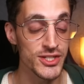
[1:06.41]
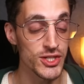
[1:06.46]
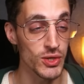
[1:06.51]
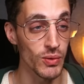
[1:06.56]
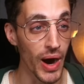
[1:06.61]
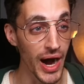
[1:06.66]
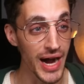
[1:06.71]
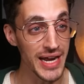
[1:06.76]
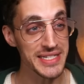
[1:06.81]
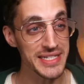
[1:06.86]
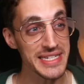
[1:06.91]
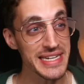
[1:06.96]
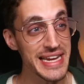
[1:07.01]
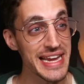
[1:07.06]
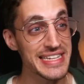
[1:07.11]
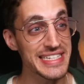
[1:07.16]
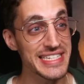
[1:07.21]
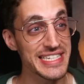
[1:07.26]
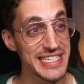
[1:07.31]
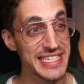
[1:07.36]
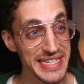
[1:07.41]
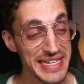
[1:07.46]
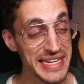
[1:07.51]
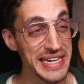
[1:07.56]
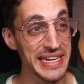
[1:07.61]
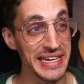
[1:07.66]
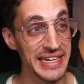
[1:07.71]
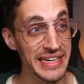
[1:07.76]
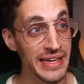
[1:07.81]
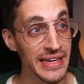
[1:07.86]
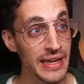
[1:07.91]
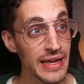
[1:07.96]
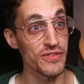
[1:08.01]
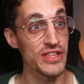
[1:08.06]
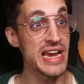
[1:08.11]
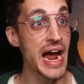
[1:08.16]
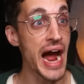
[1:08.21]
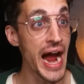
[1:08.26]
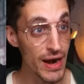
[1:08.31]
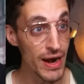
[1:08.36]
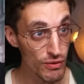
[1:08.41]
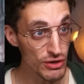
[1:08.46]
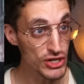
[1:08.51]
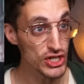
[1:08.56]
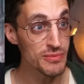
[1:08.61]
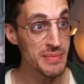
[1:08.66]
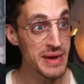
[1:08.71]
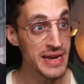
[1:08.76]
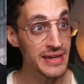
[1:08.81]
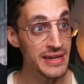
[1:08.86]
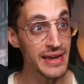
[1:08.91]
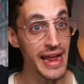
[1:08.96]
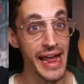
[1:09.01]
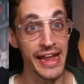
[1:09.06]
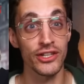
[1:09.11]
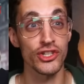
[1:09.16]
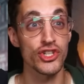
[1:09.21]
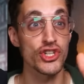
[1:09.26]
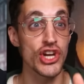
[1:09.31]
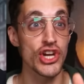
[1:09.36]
so Ozzy has seen The Irishman and